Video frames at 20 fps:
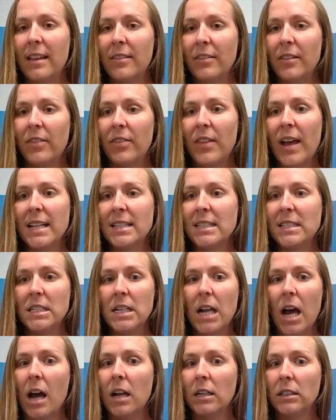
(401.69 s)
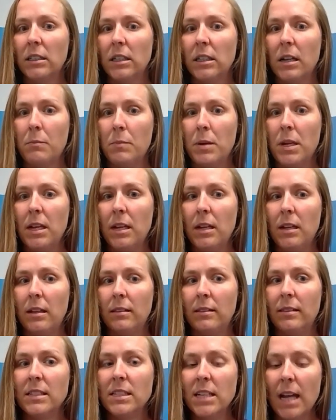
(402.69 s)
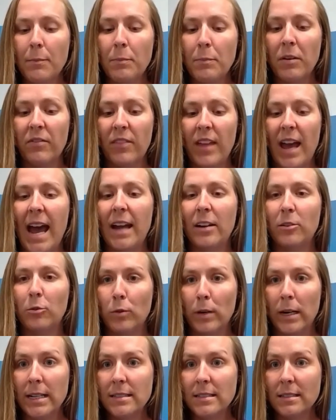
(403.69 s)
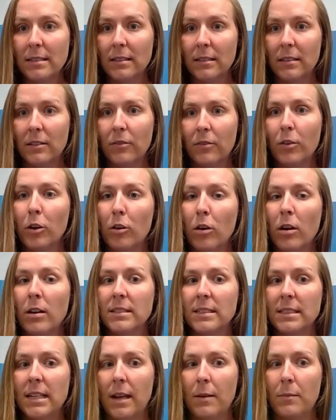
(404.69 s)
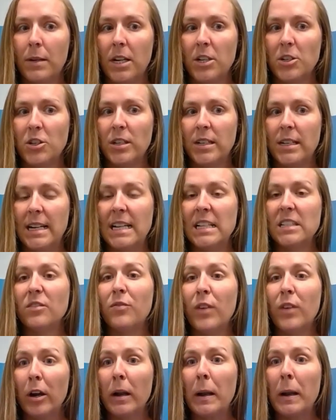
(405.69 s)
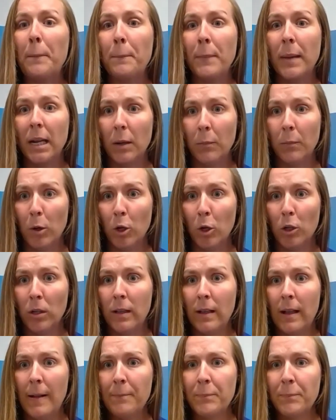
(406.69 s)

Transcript: that's not going to be the type of that risk for cross-contamination is very minimal